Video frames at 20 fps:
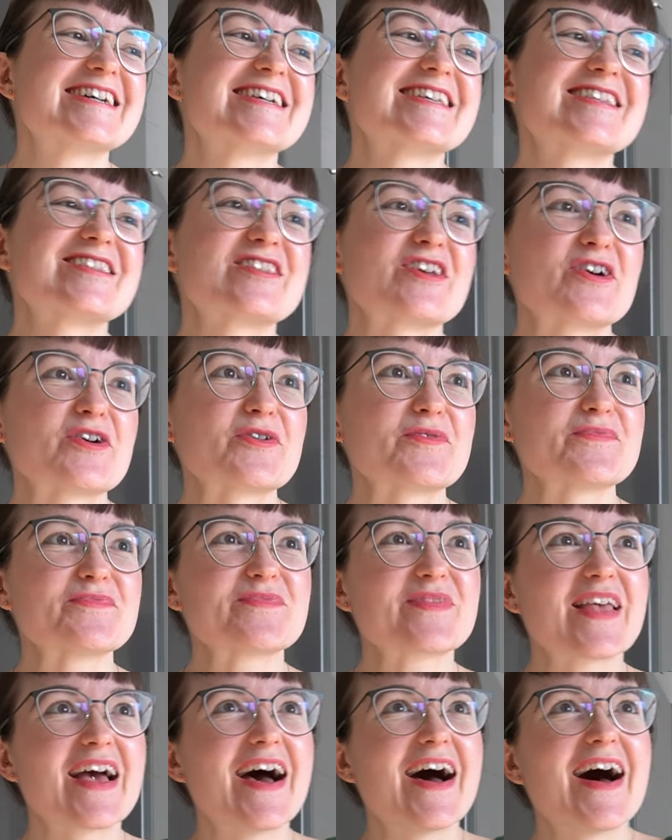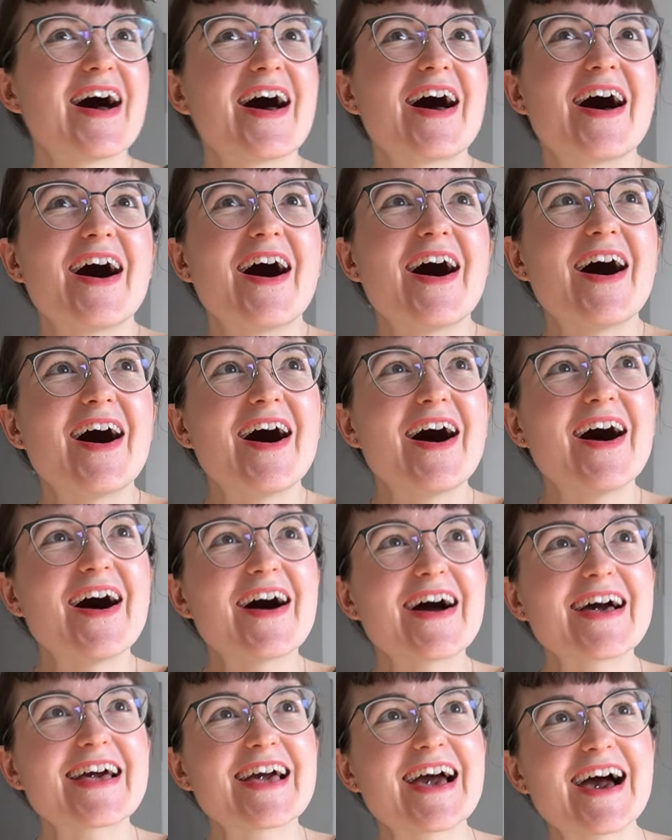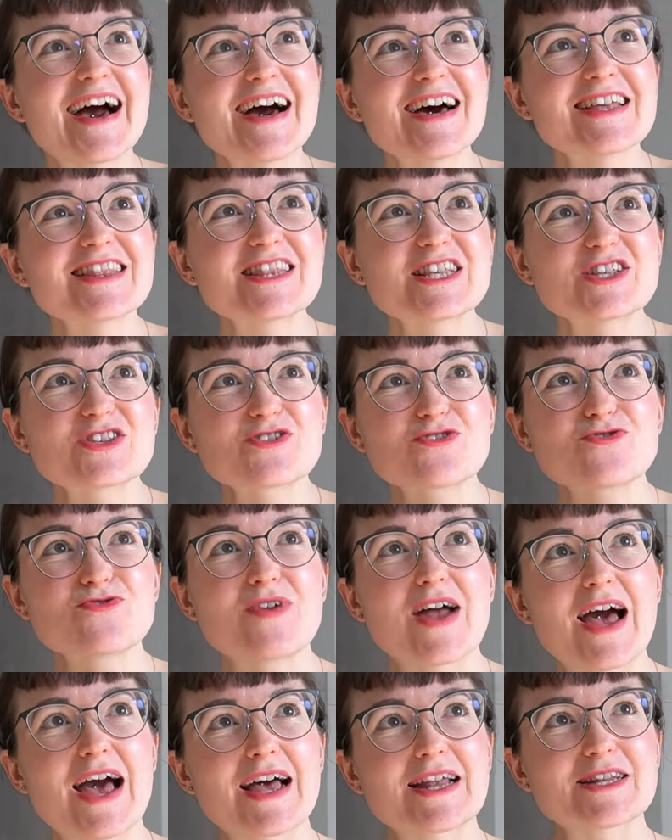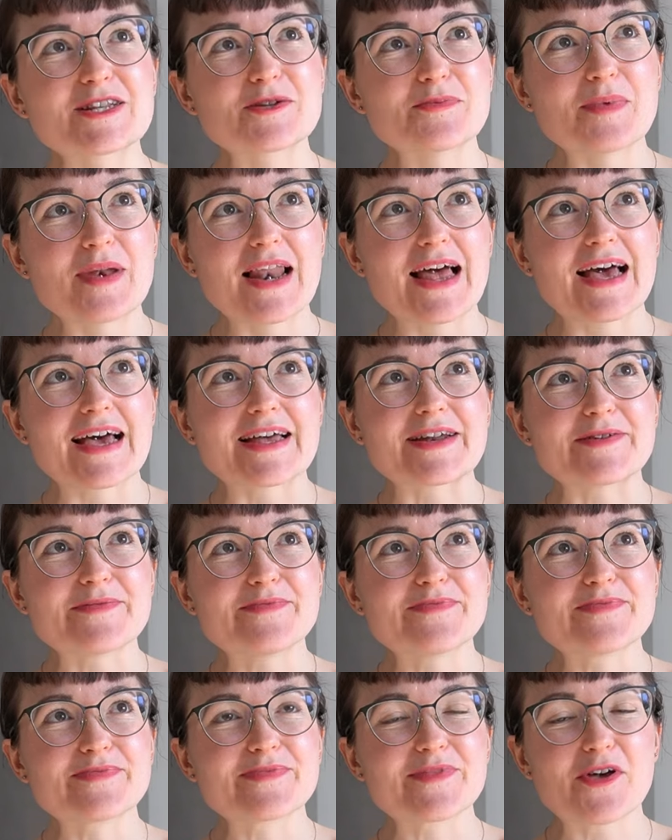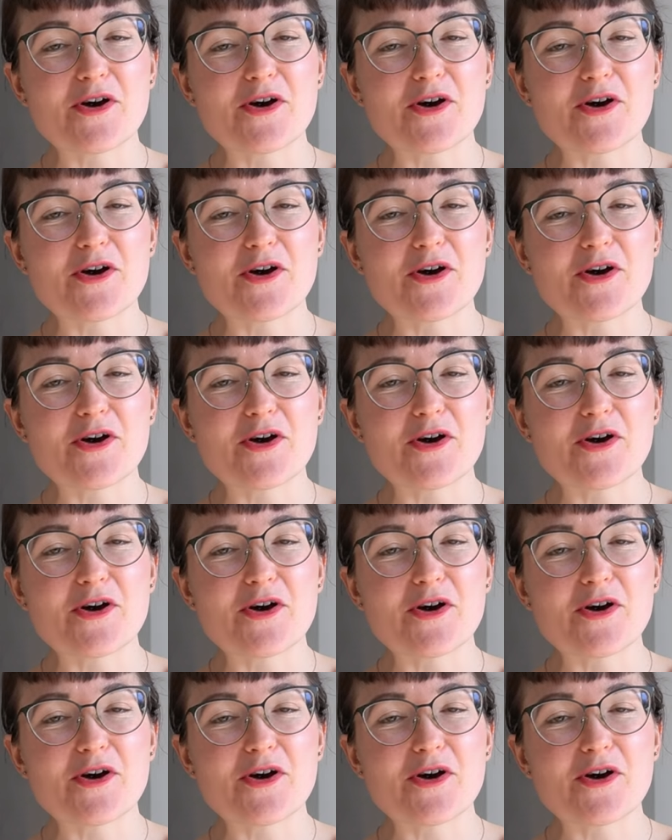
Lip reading: So I had this grand plan